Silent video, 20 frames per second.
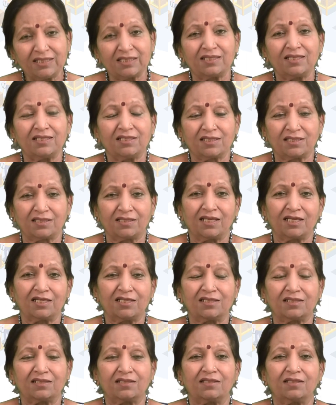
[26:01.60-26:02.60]
this?
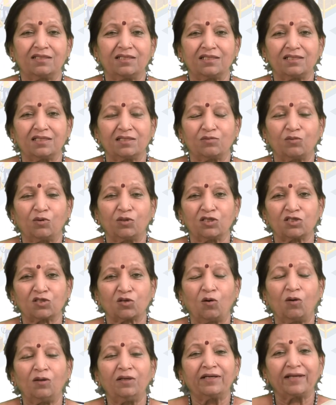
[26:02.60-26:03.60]
This is what is
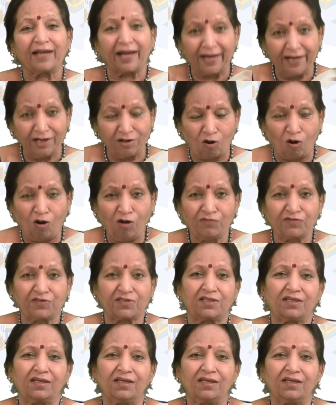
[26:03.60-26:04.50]
called trade-offs